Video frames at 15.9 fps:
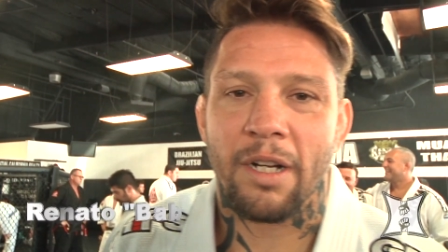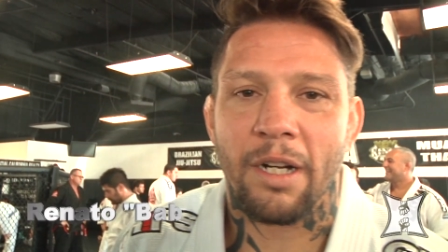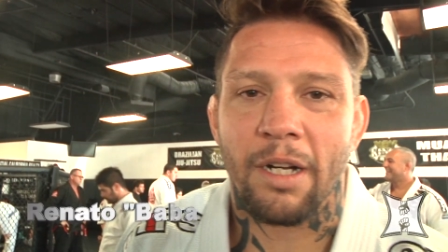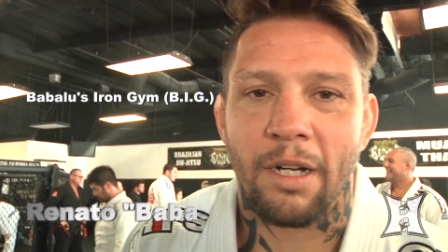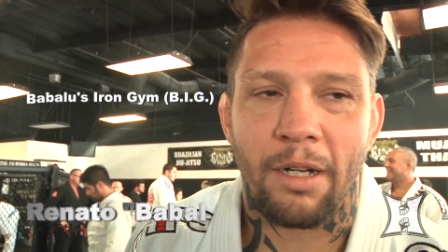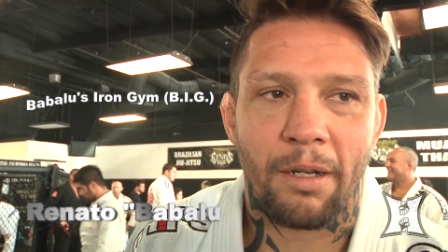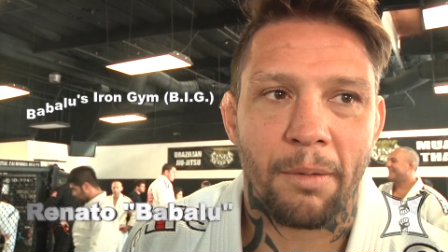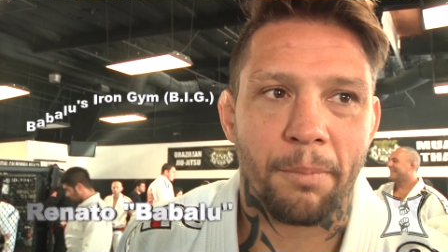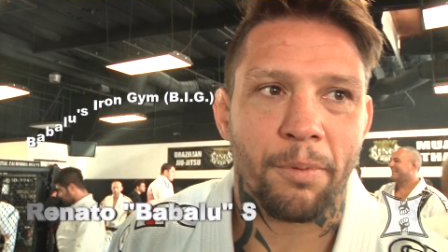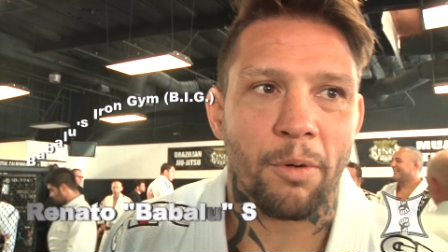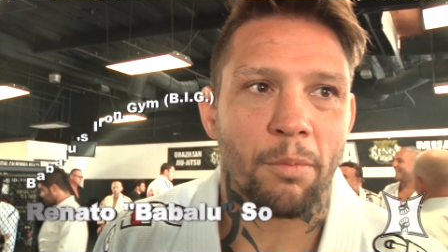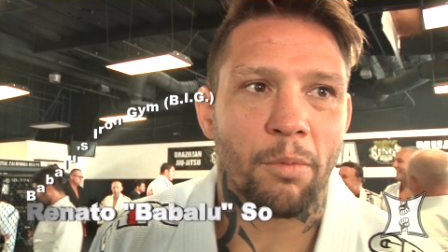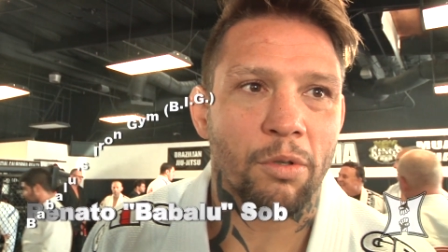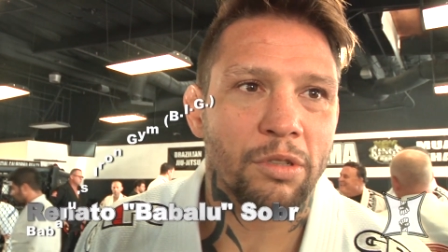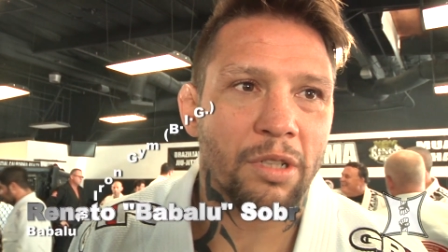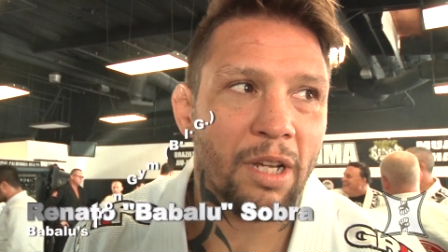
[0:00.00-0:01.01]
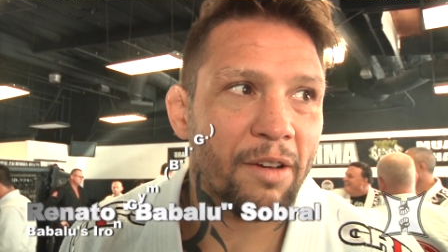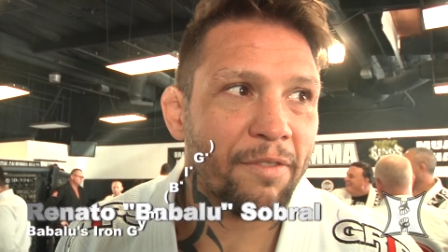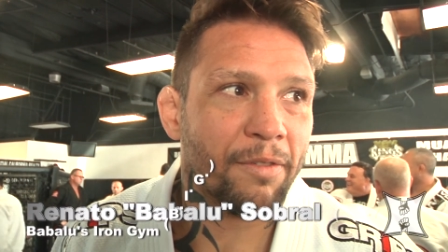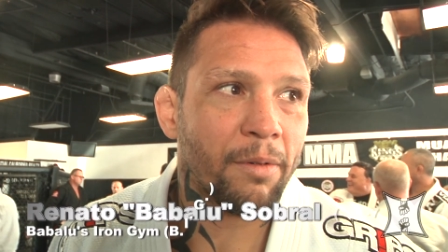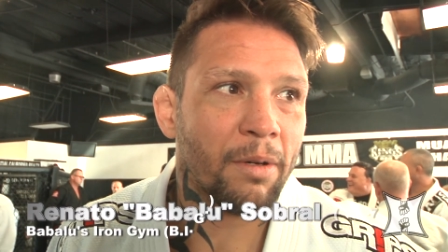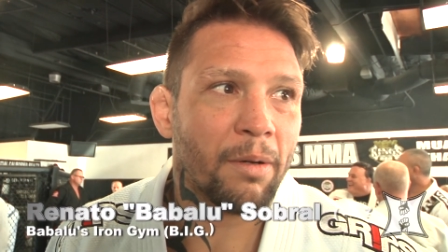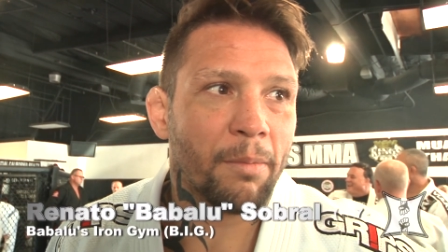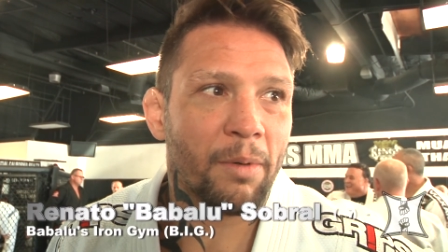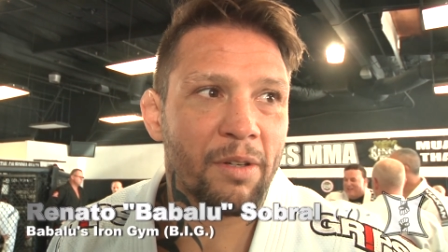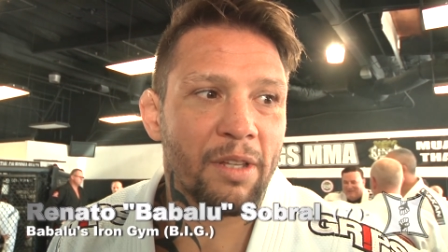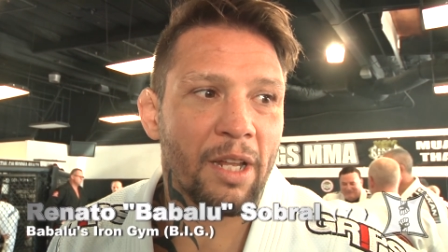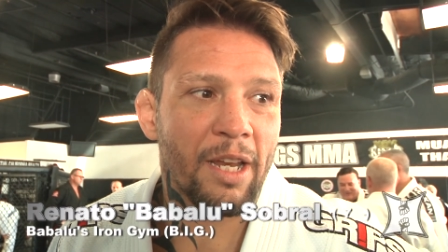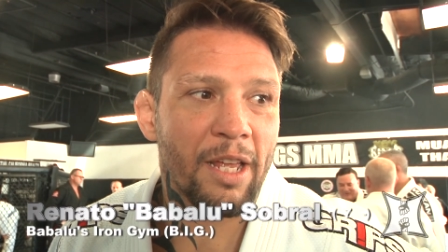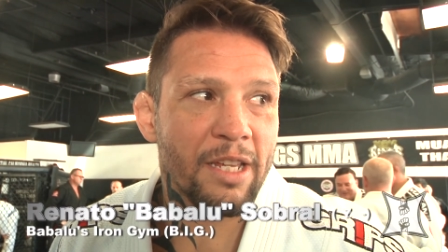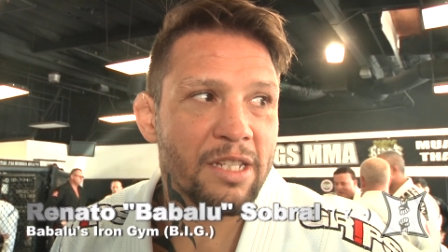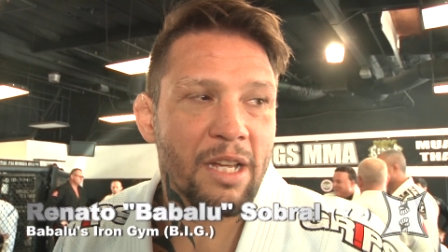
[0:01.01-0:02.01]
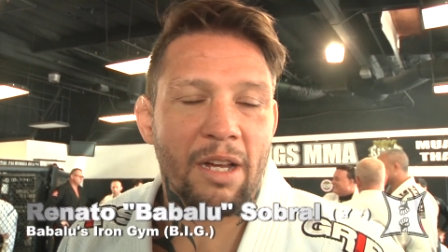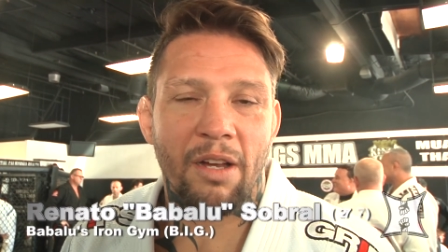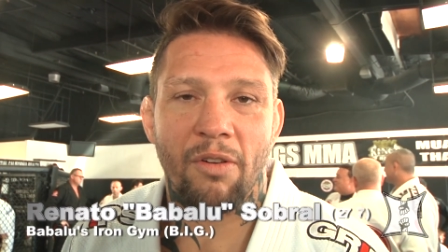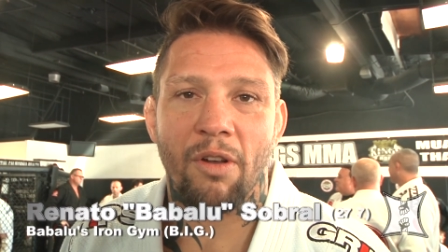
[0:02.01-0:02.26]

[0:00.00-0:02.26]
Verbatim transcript: um, promotion of Modelasia.